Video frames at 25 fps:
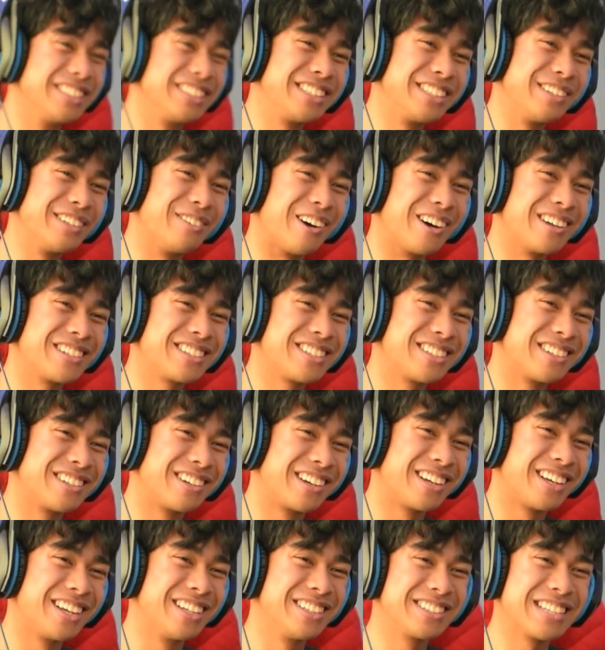She wants
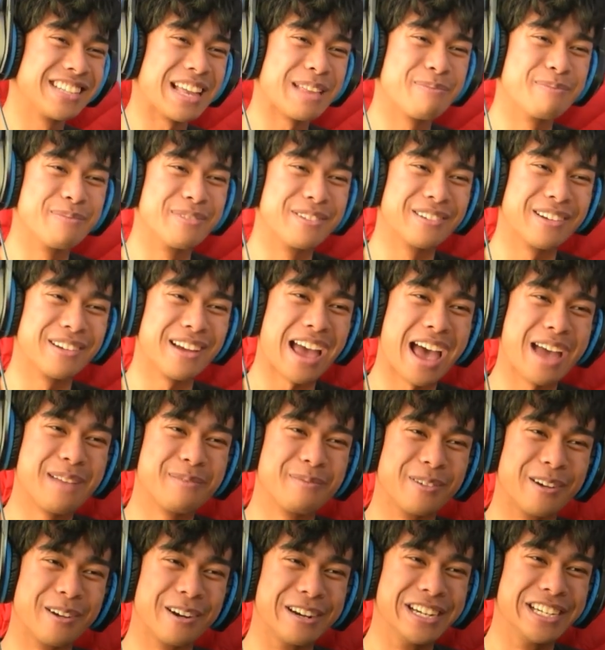his
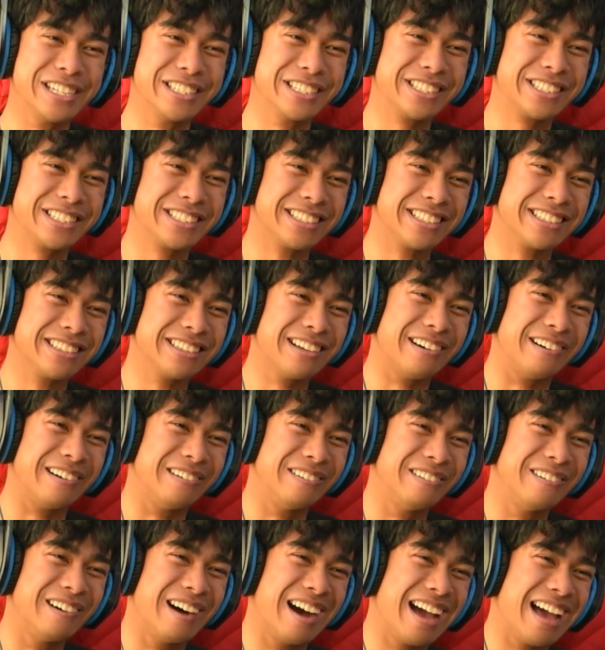admiration.
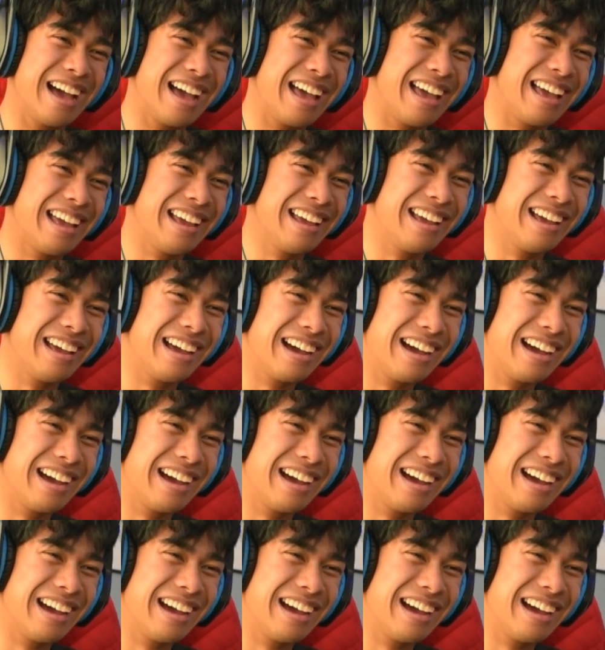No way.